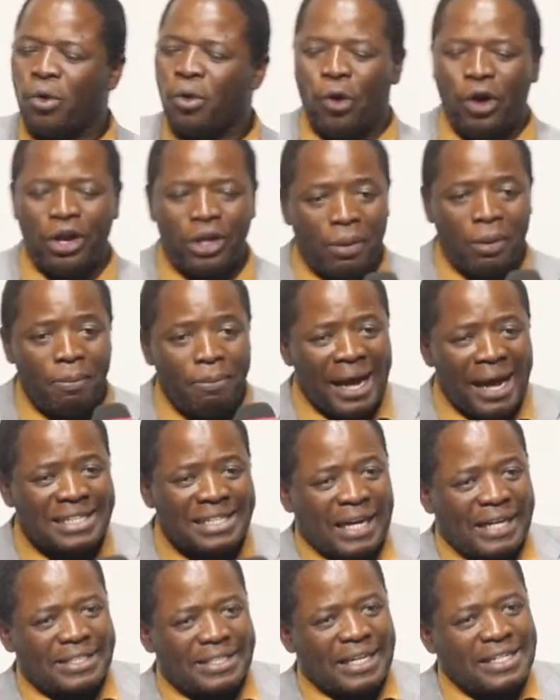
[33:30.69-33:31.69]
God
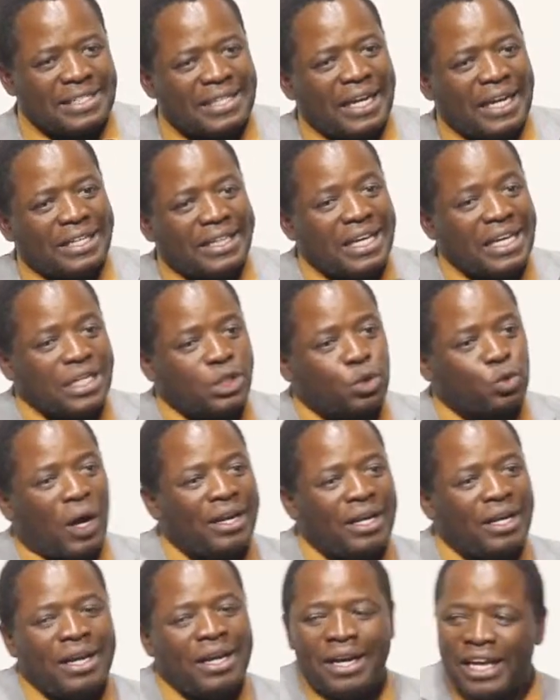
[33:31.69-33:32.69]
measured and said, This
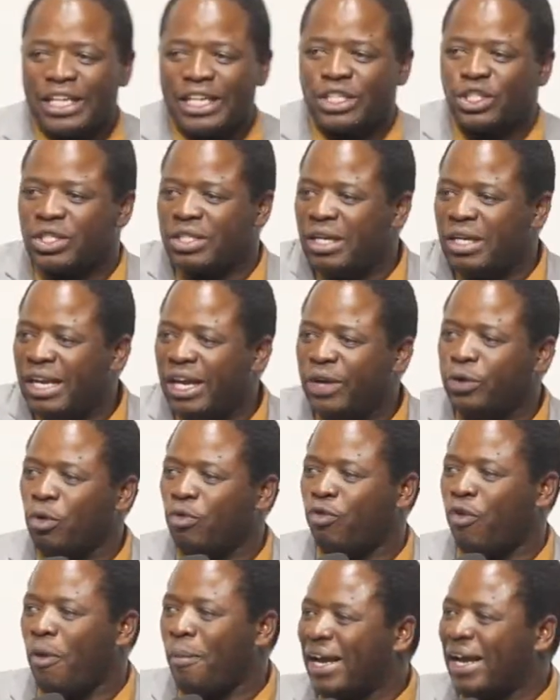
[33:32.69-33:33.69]
one is
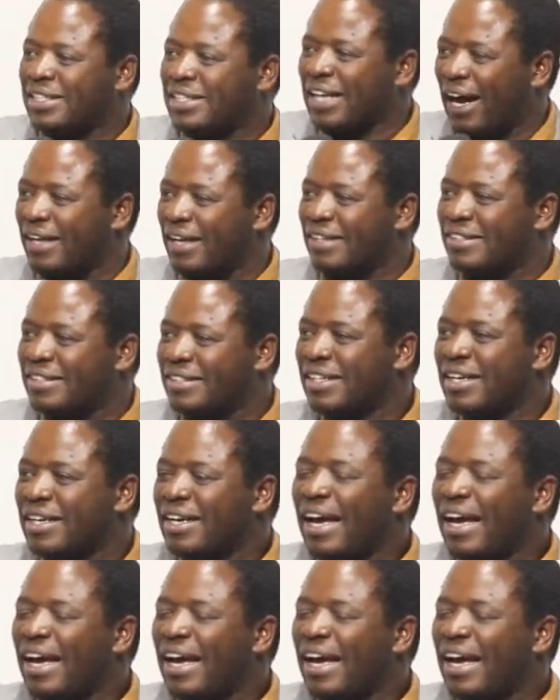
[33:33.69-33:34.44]
little for my child.